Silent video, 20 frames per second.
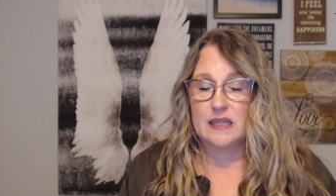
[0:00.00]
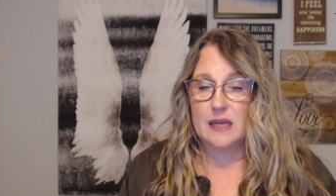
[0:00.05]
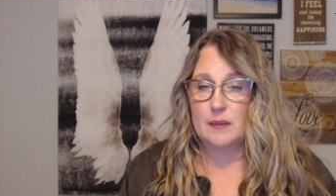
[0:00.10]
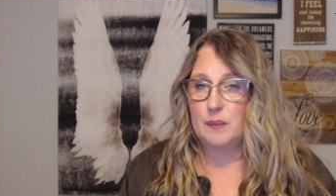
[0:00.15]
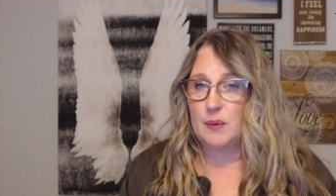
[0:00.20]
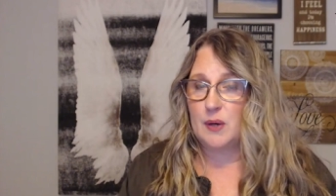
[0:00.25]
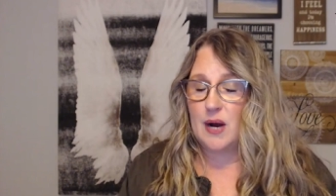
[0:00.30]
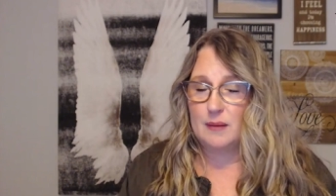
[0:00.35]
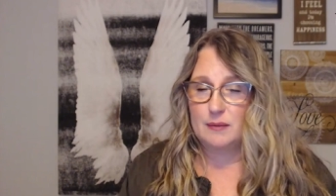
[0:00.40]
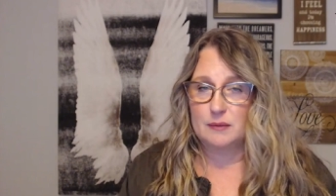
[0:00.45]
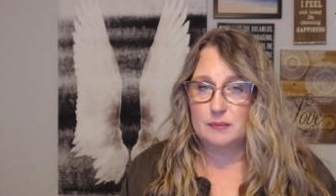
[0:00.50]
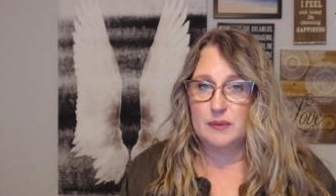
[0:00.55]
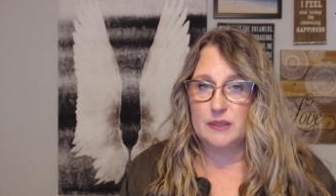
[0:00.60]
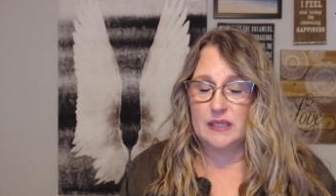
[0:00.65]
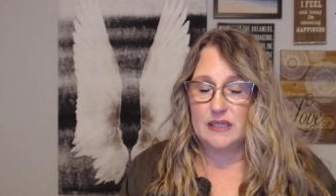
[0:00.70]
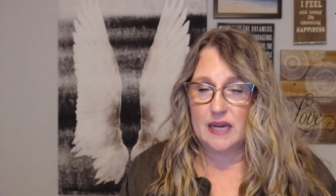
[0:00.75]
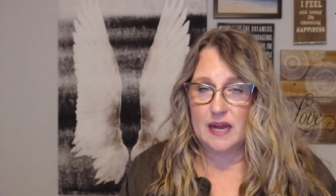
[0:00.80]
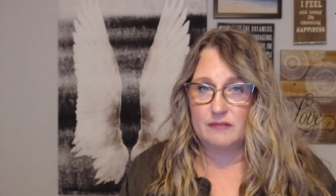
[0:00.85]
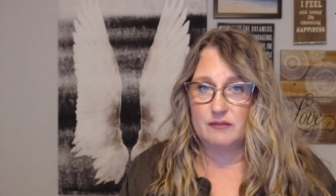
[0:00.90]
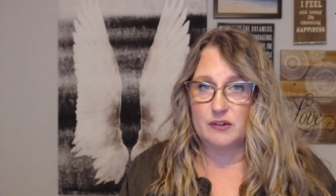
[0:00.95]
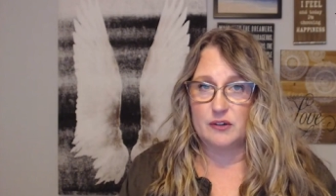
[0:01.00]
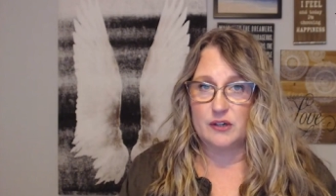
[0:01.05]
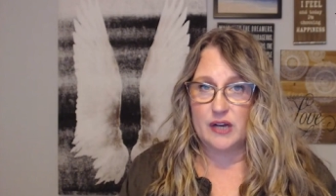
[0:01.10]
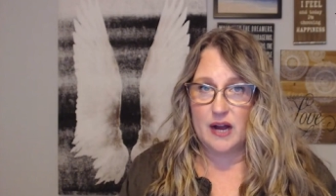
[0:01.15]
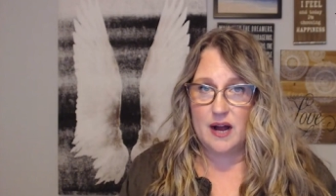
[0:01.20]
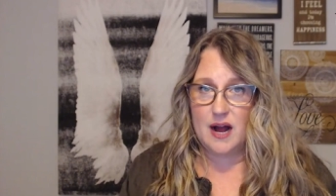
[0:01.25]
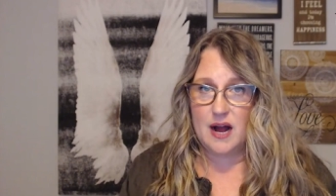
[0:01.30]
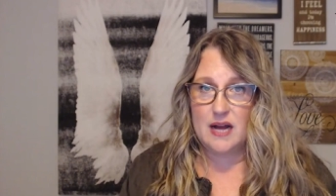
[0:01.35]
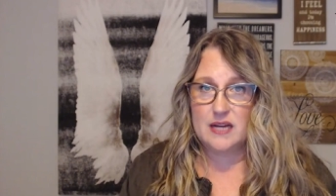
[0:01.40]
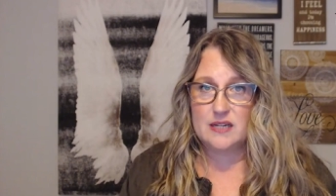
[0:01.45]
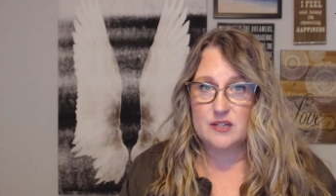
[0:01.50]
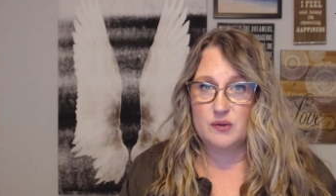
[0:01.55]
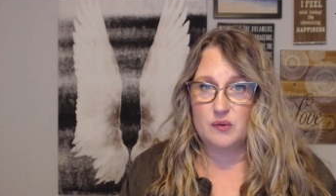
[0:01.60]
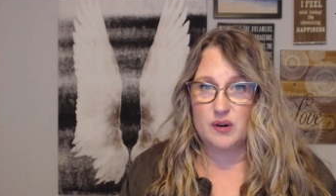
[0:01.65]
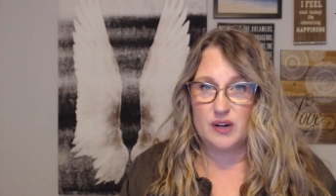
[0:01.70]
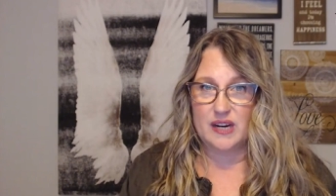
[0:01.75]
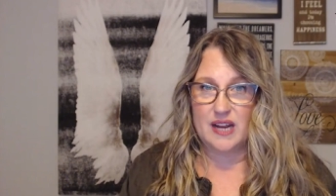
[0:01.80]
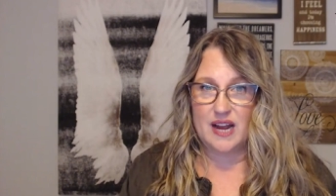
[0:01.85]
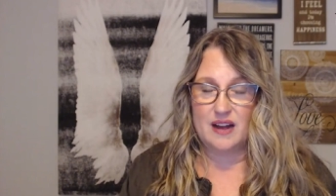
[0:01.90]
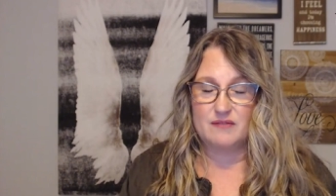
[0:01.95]
they probably never got,
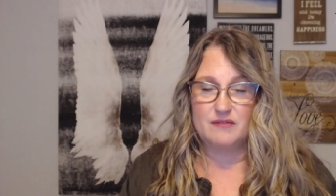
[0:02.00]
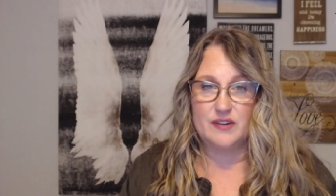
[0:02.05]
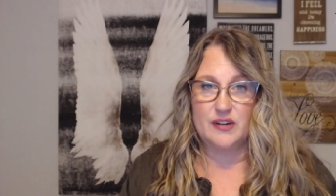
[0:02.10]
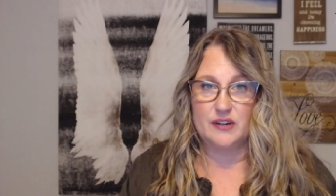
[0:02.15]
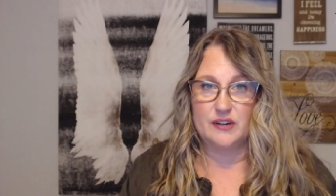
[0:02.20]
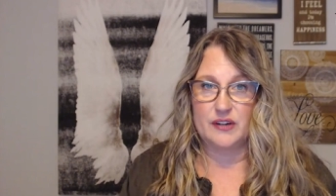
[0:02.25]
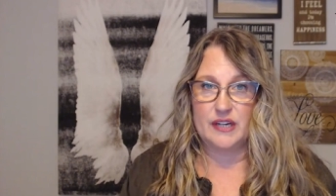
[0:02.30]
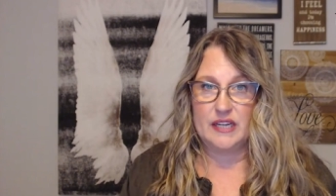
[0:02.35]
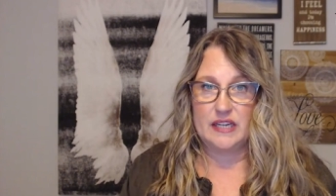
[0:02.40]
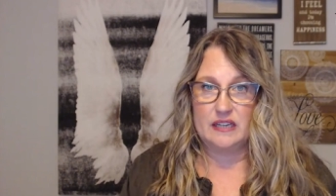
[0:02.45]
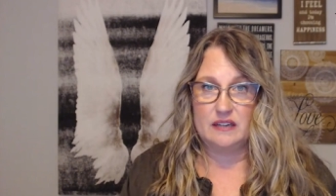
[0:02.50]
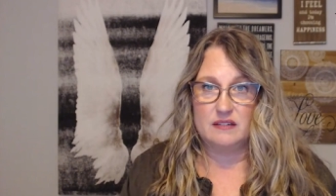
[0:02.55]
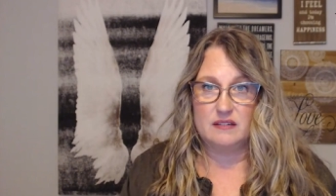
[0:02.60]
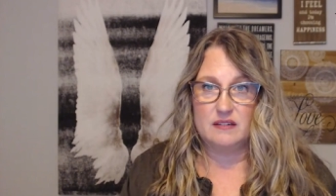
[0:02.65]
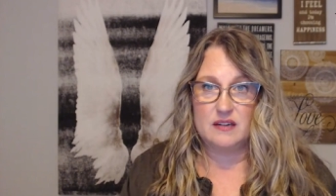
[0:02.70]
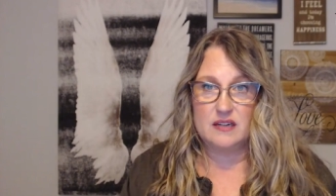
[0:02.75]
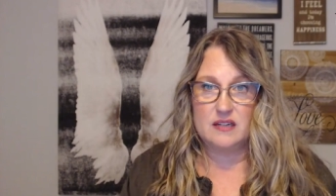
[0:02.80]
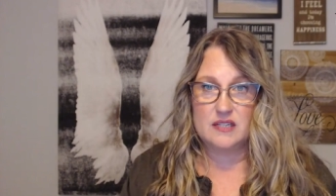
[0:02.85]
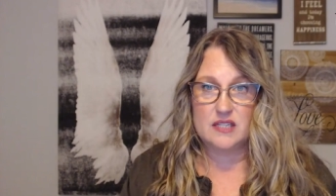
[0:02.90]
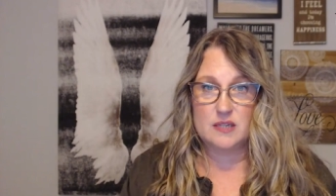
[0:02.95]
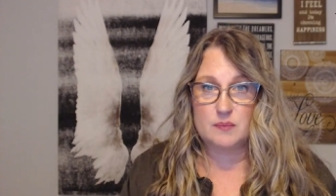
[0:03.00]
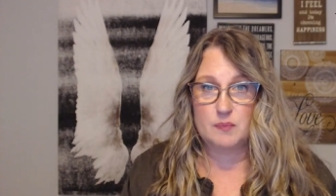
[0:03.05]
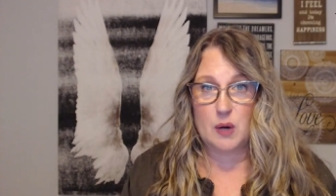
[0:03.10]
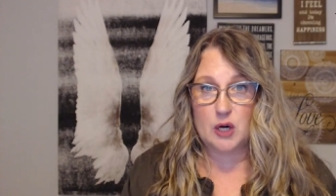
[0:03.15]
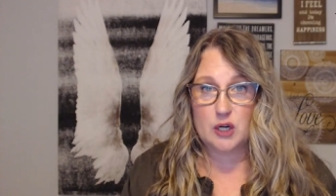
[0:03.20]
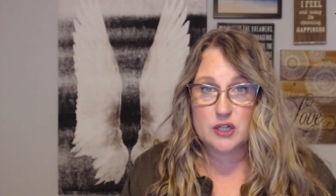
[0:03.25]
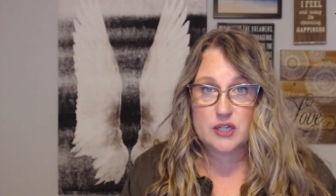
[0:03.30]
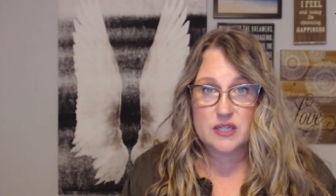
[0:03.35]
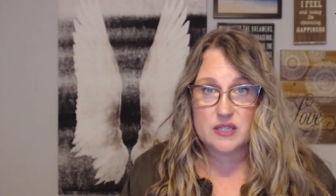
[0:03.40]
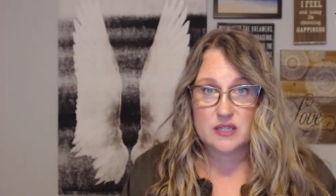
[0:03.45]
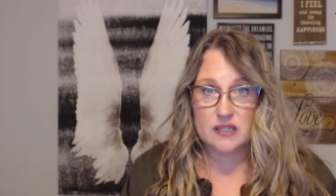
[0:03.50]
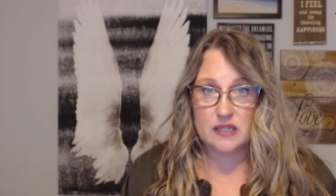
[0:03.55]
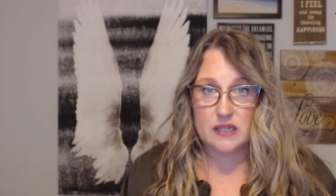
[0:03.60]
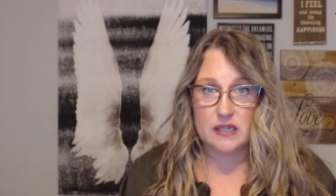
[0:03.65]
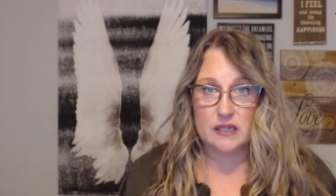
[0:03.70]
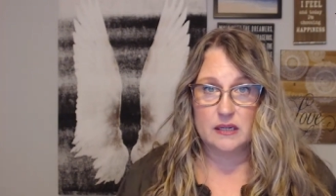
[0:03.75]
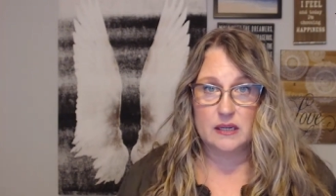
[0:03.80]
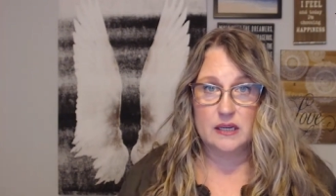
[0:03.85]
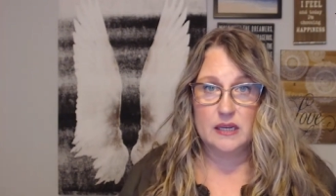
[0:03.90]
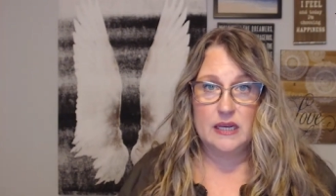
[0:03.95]
or got very
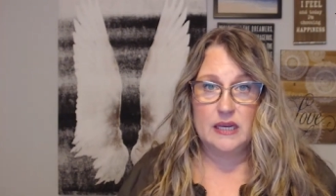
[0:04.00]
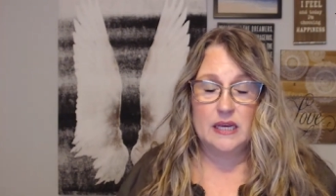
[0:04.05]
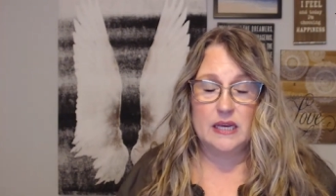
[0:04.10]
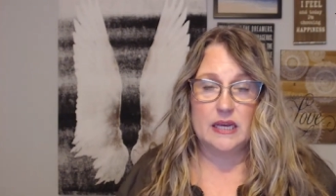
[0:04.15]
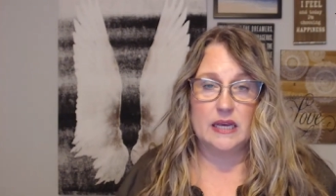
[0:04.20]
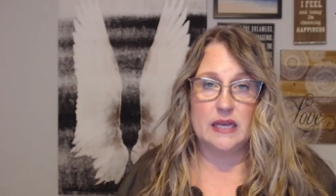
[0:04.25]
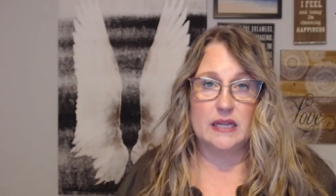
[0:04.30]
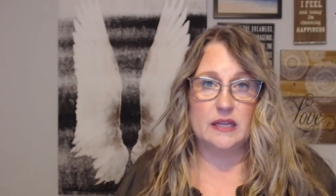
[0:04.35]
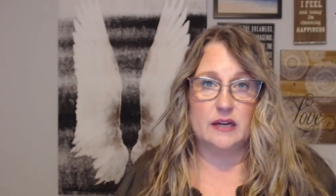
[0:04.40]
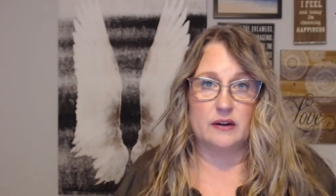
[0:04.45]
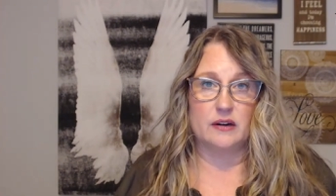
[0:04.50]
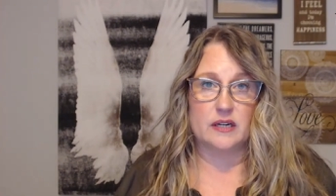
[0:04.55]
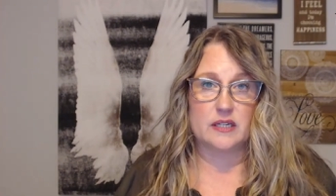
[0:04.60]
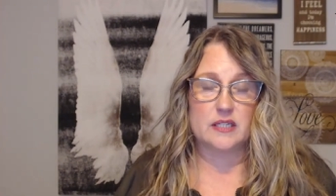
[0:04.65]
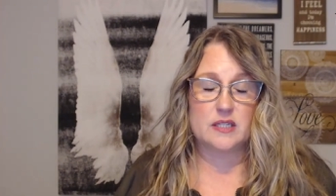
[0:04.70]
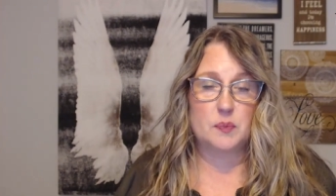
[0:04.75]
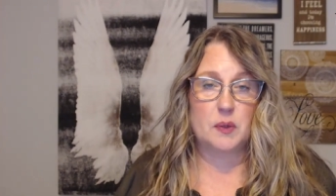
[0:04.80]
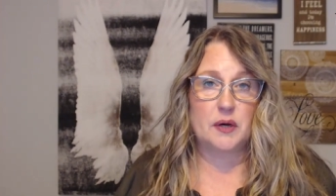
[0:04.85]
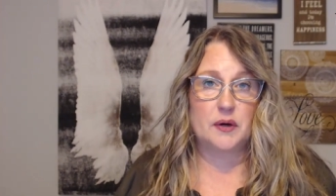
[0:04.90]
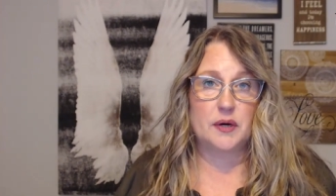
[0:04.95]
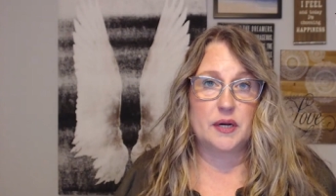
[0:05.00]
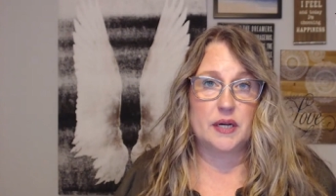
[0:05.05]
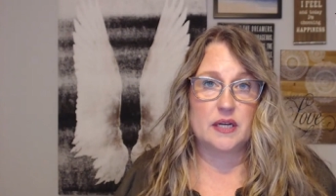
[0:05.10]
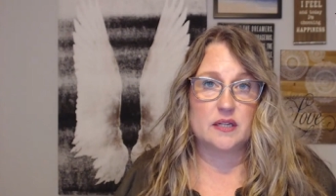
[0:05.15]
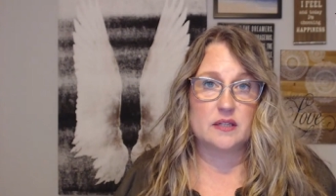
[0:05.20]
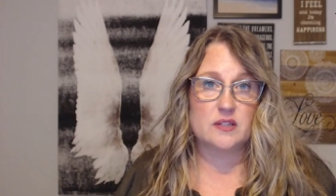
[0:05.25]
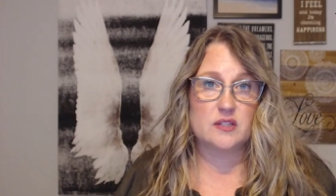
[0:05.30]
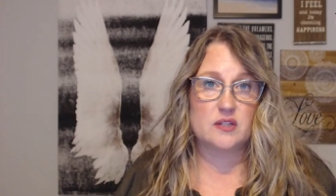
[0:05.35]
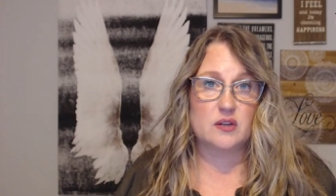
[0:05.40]
sparsely in their experience.